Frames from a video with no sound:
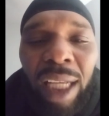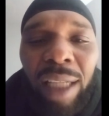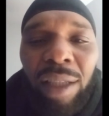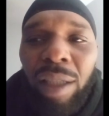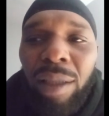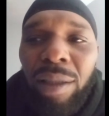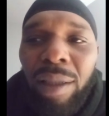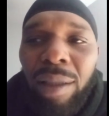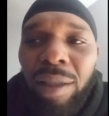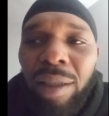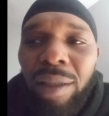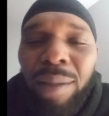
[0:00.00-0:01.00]
and the,
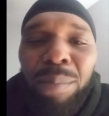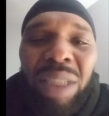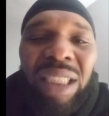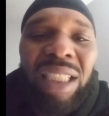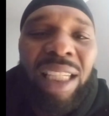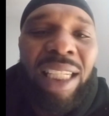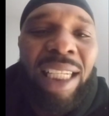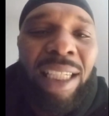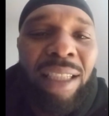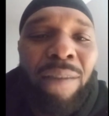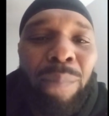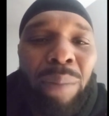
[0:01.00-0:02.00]
the, the
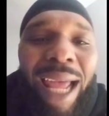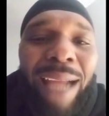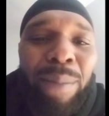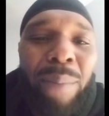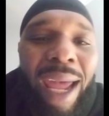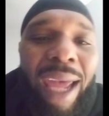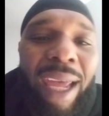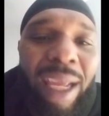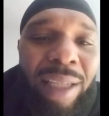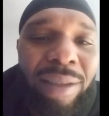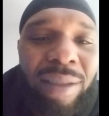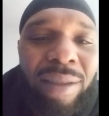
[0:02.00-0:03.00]
misleading of black
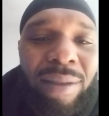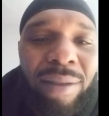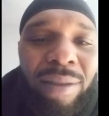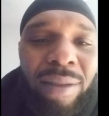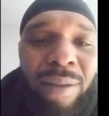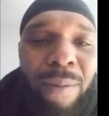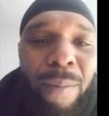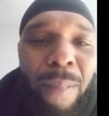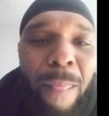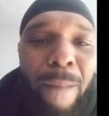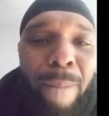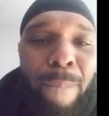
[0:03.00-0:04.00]
minds.
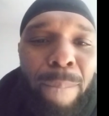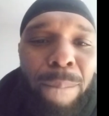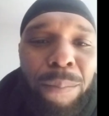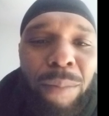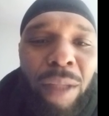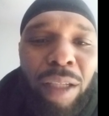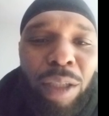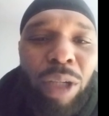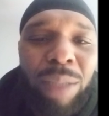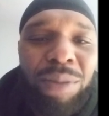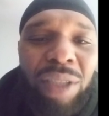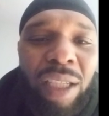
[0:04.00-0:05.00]
You know
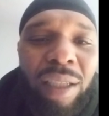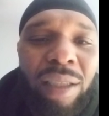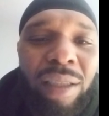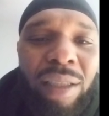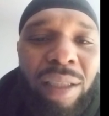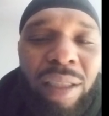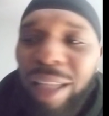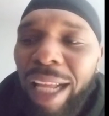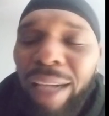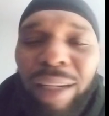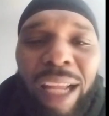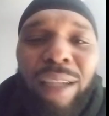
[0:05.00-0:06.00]
what I'm saying?
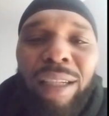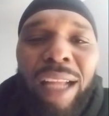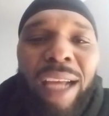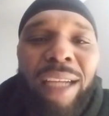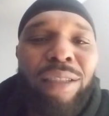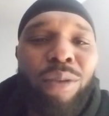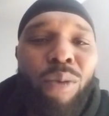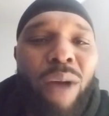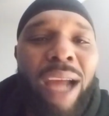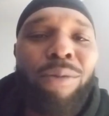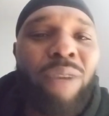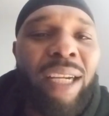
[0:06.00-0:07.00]
Like, like, like the
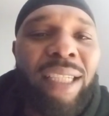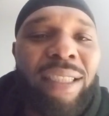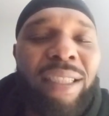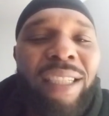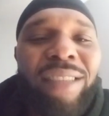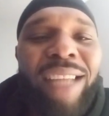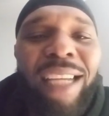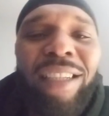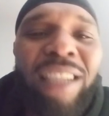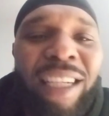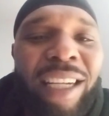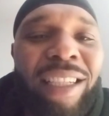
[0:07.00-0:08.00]
white race, they
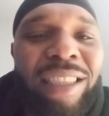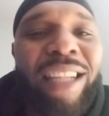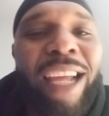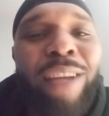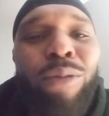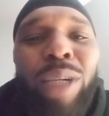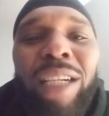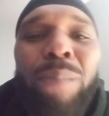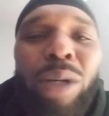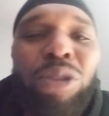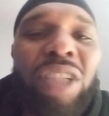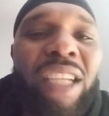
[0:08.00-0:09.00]
looking at us like we the
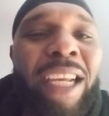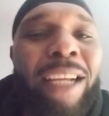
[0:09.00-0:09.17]
most